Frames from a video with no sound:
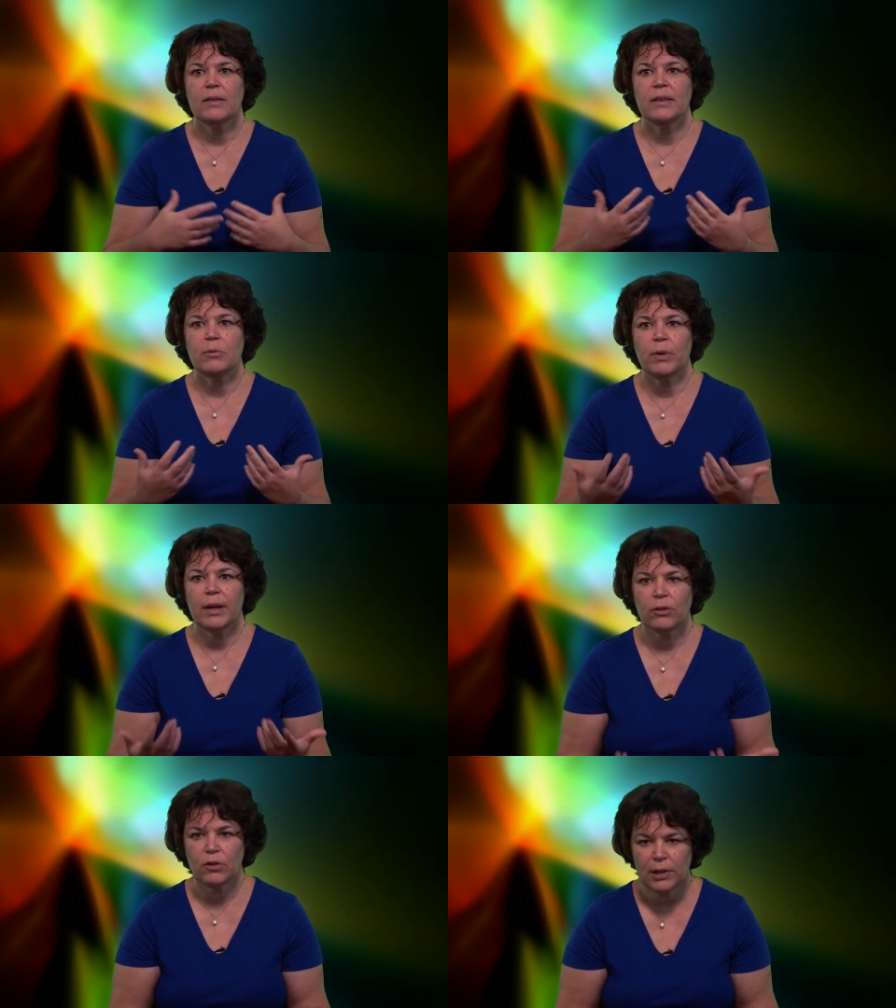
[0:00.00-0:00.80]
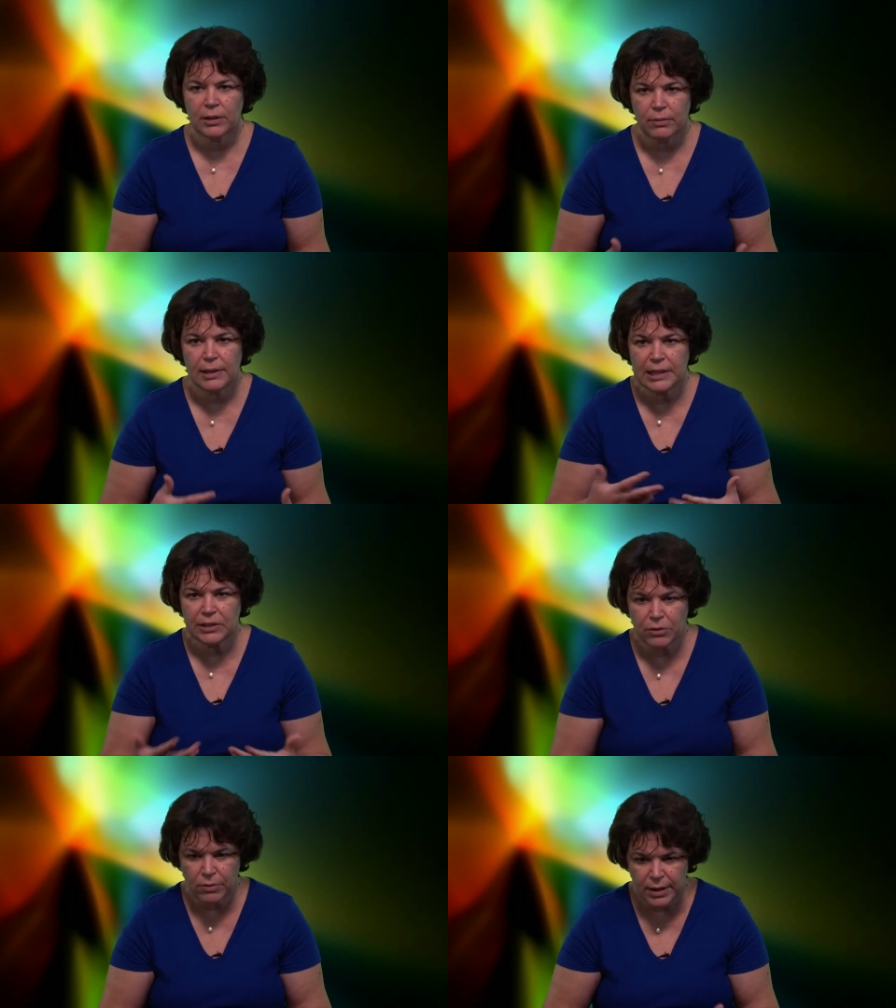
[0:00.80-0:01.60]
they were not
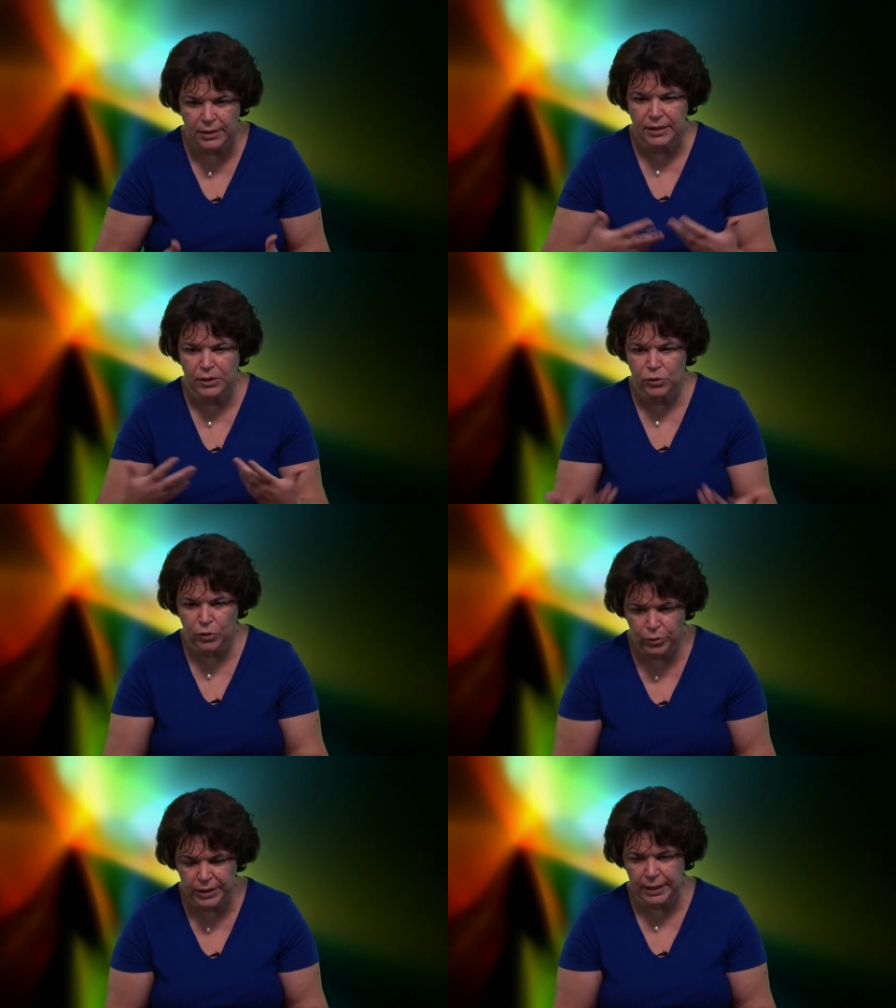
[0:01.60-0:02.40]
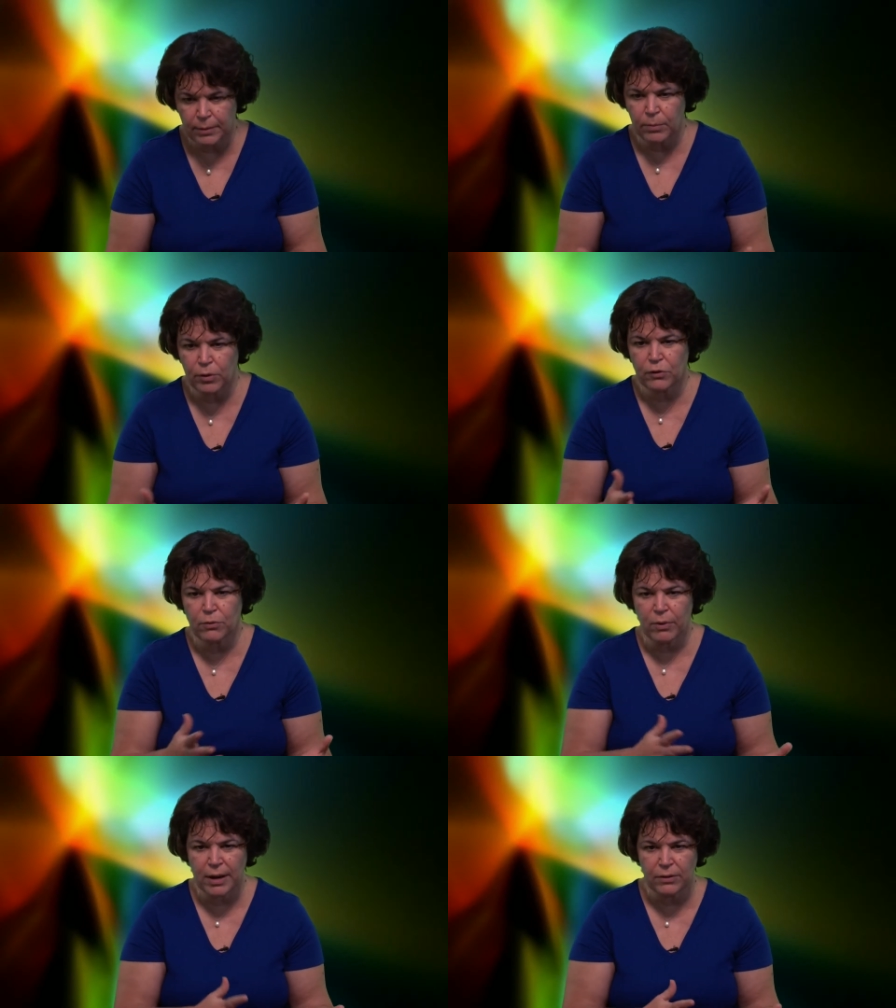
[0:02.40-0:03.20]
literate in talking,
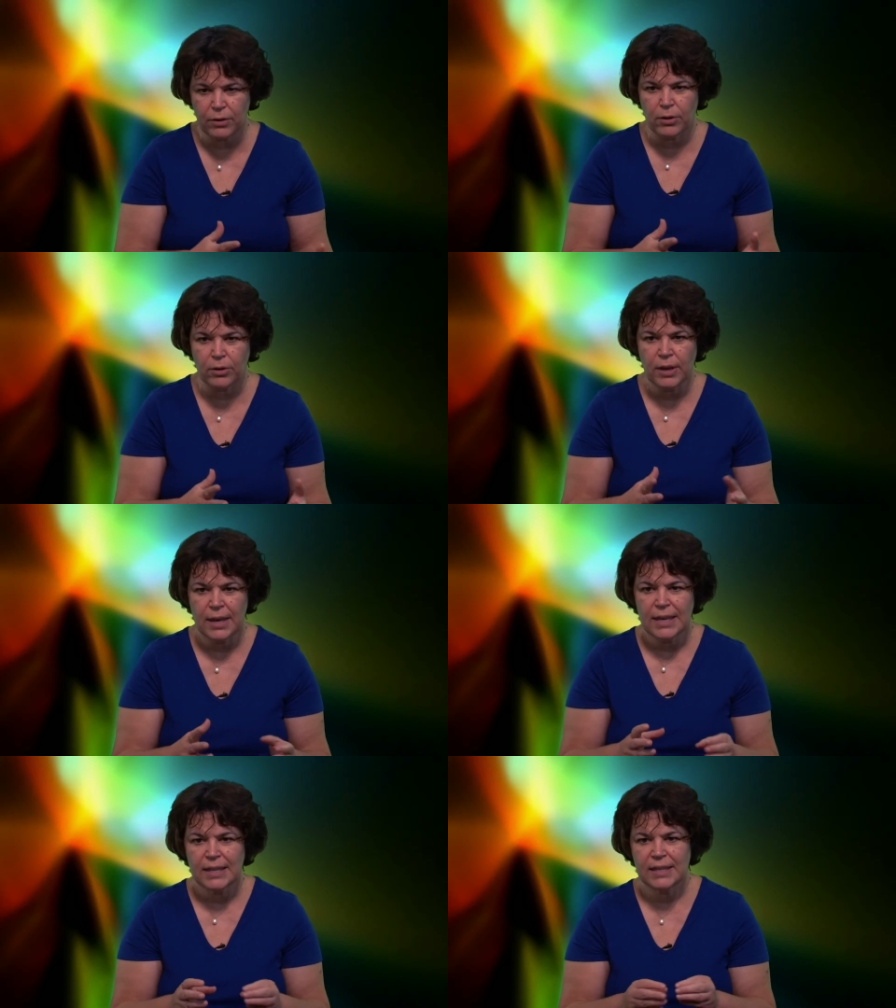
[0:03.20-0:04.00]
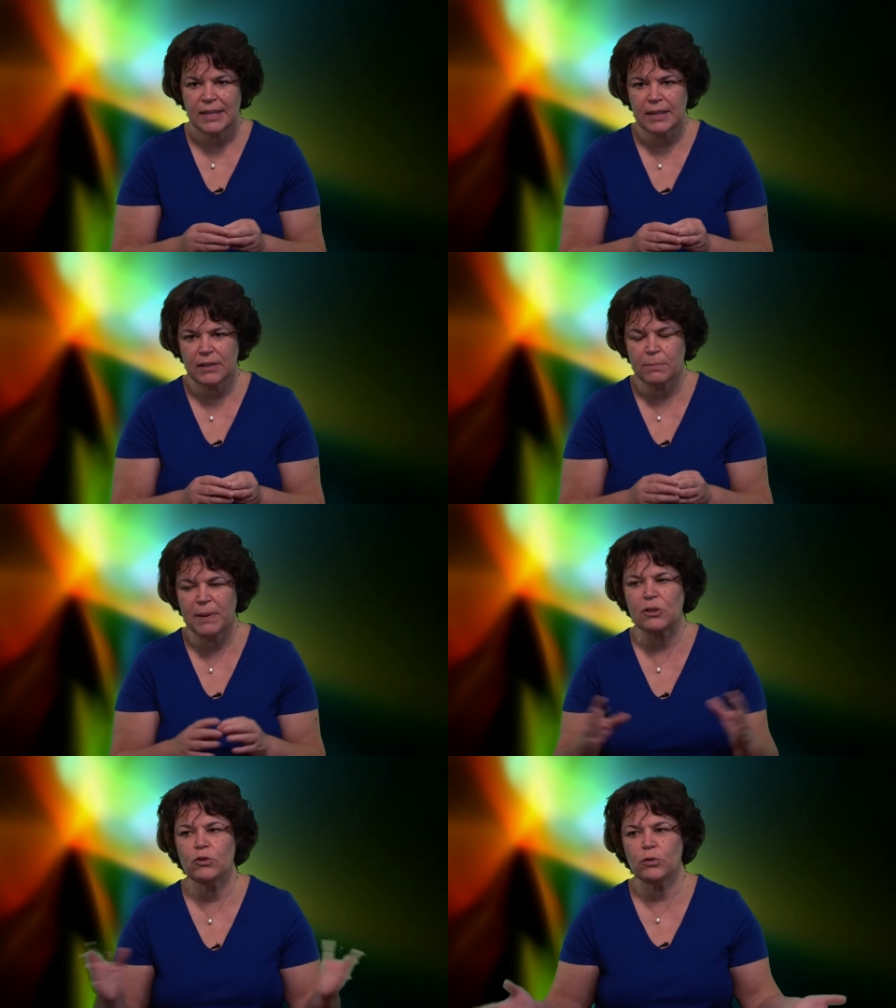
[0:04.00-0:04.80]
but rather they
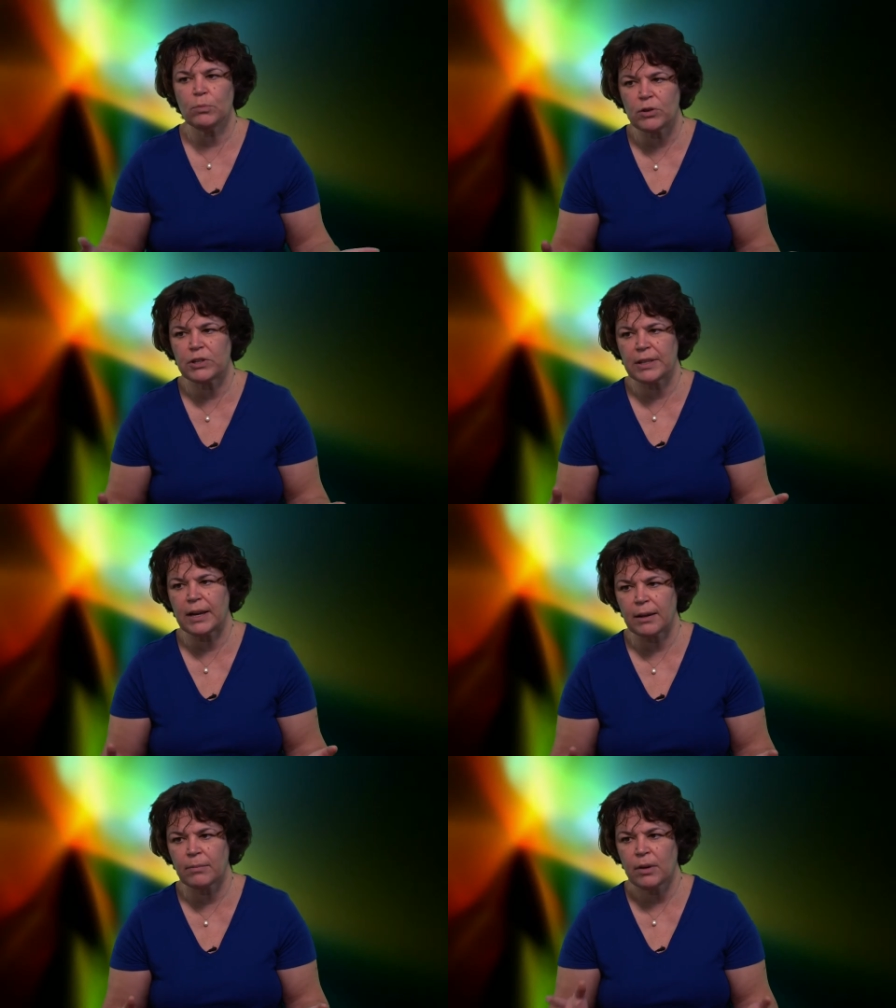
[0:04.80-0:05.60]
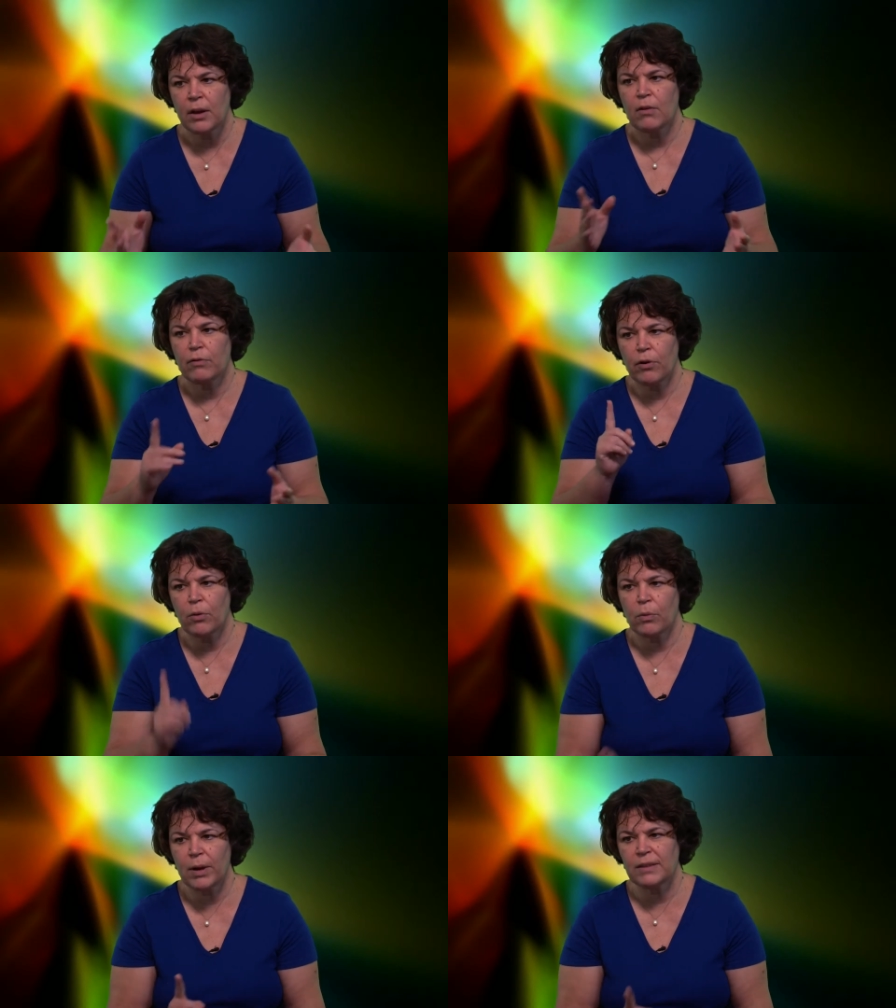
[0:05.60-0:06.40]
spend too much time
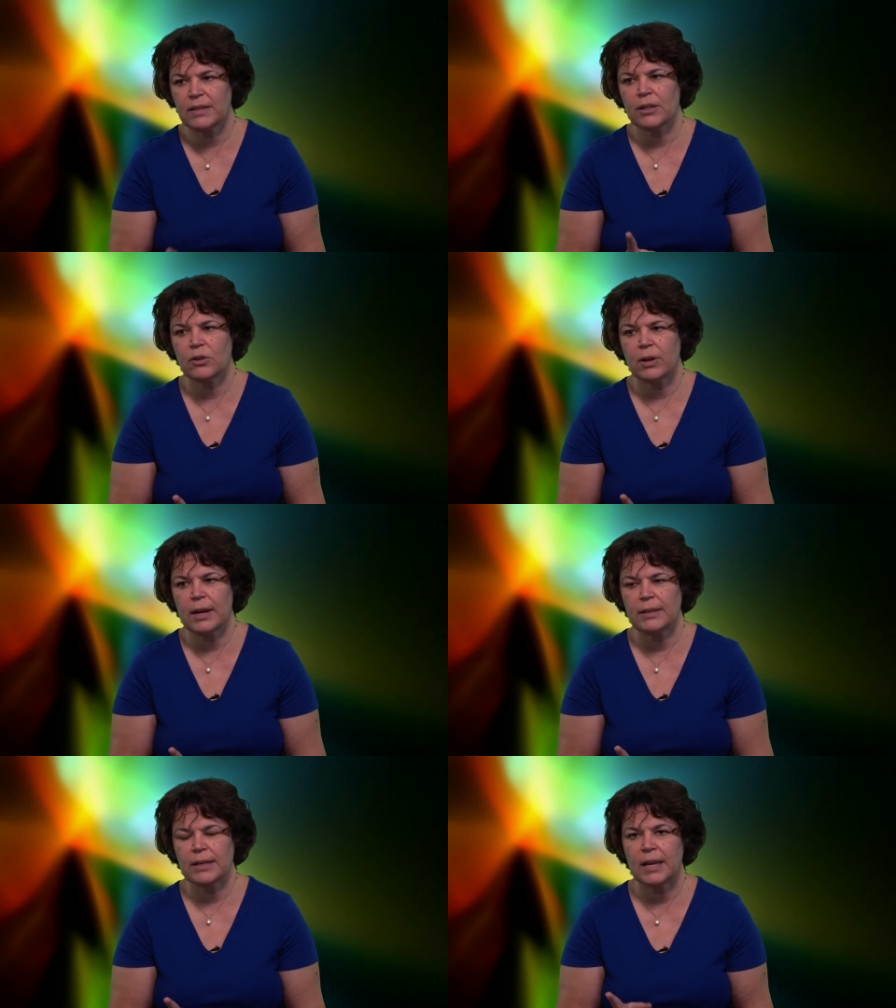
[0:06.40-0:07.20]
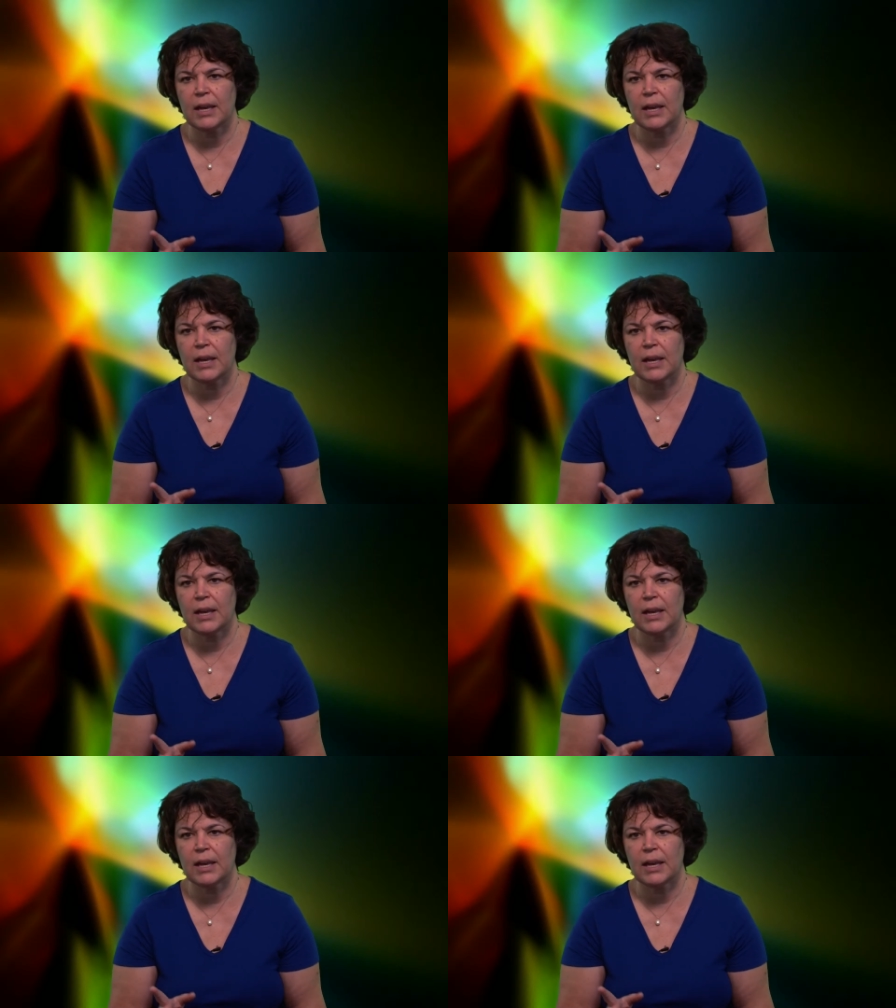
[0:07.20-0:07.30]
for one single idea.